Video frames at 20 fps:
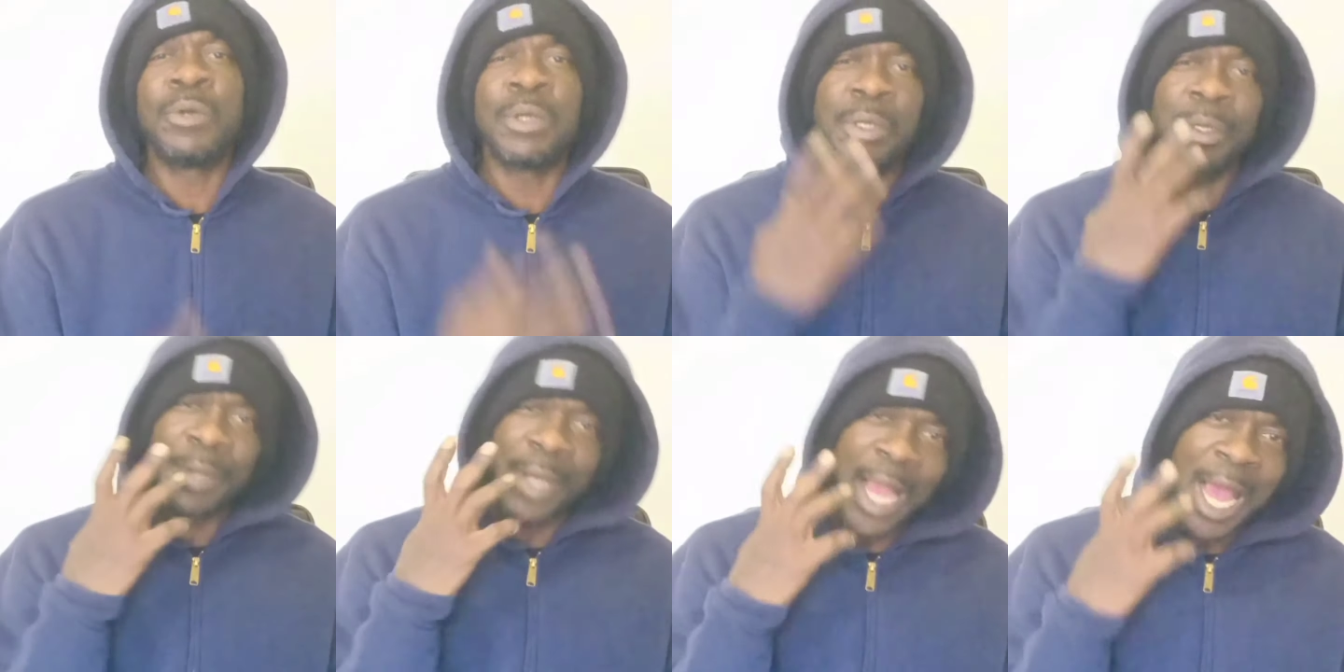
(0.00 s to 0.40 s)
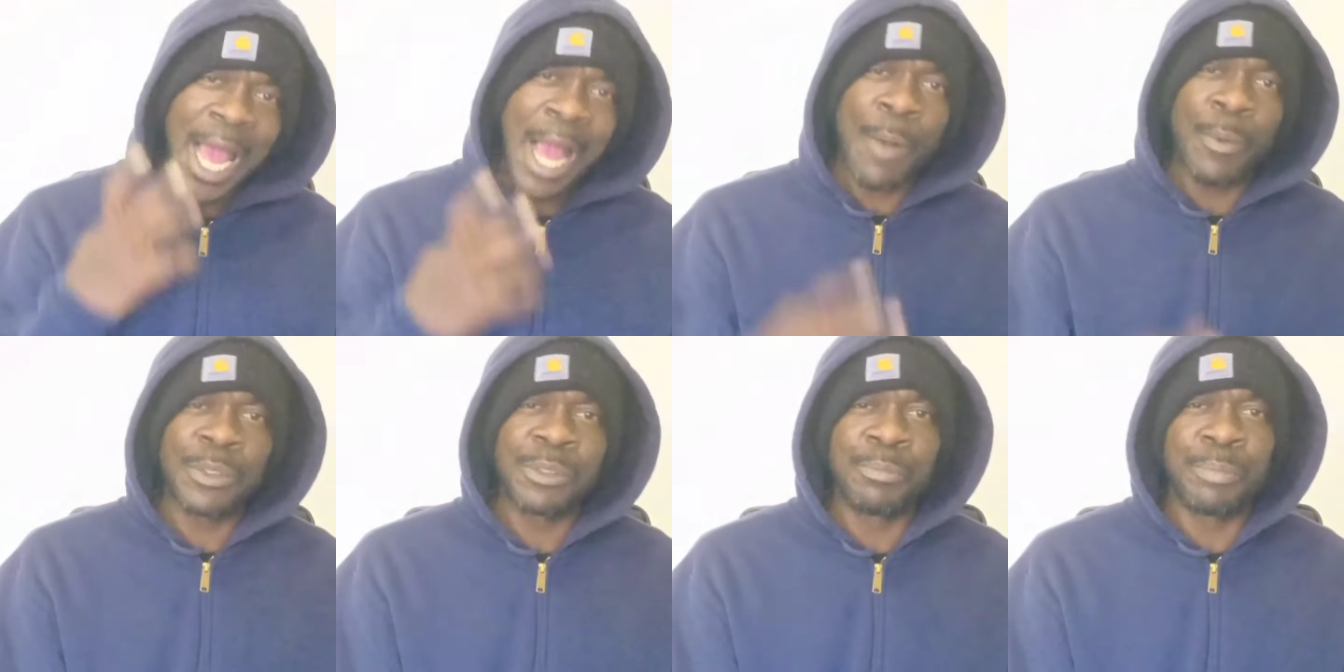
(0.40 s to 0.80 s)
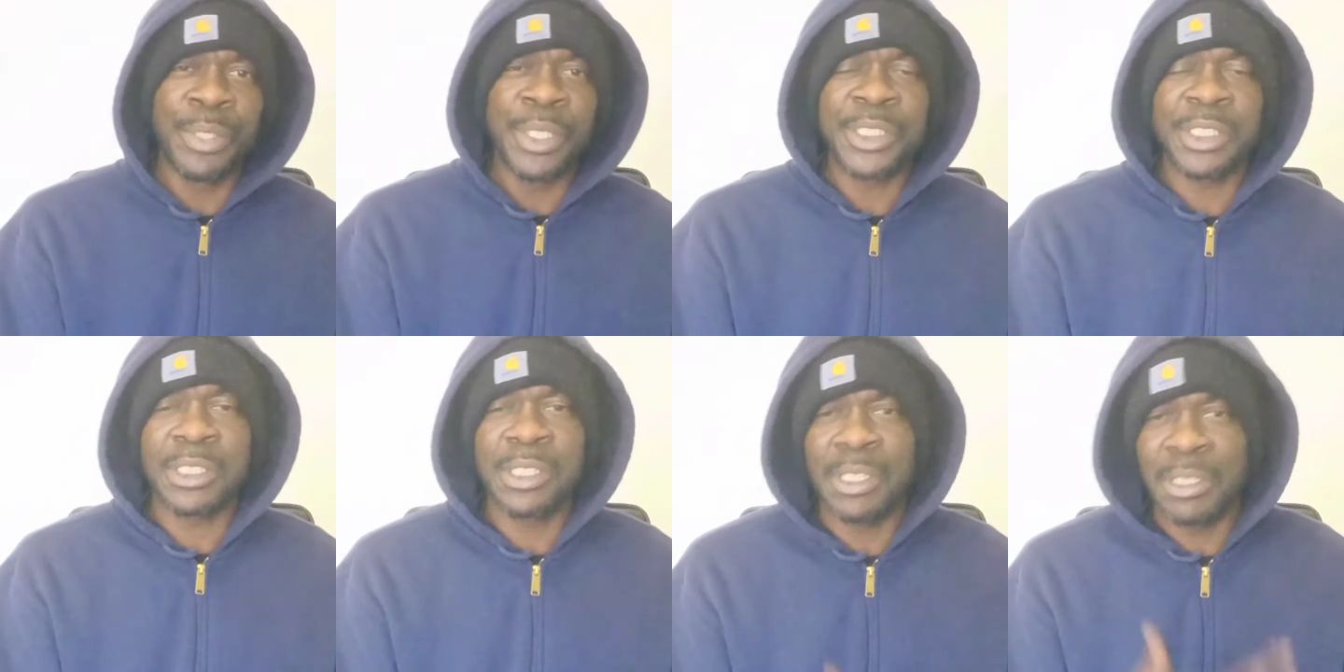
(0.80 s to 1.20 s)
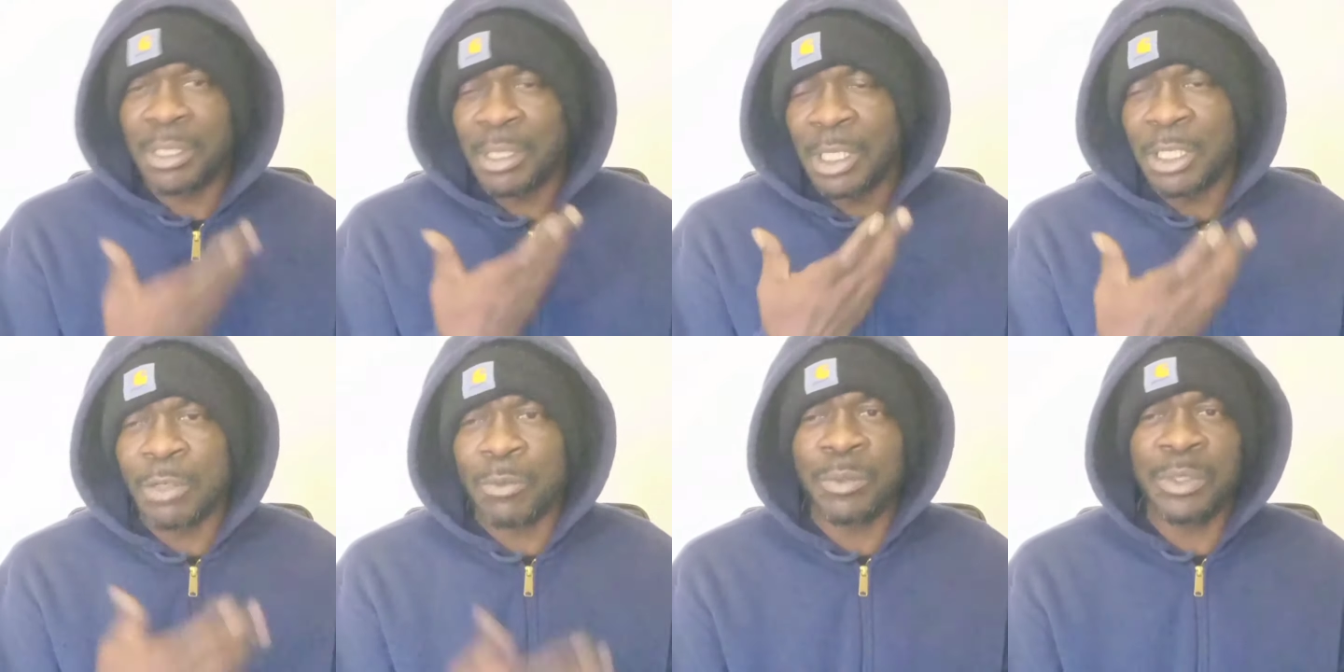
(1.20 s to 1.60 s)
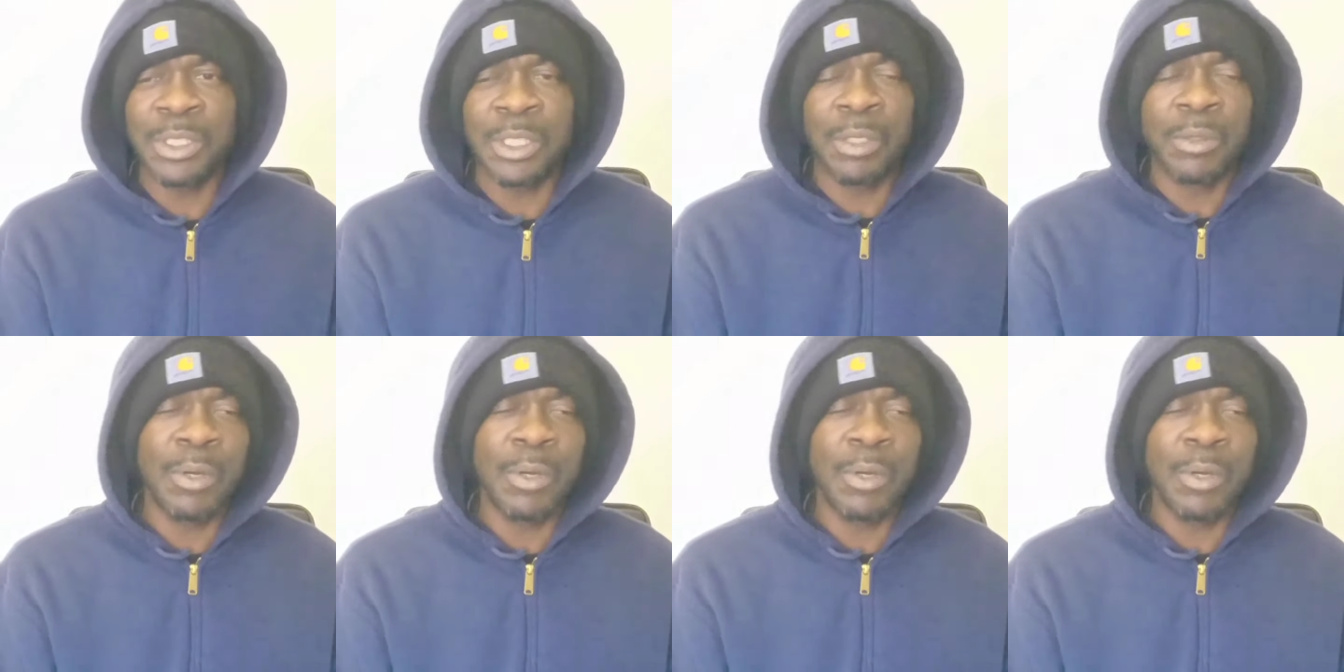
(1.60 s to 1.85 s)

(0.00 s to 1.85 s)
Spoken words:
You know, I was busted, lip,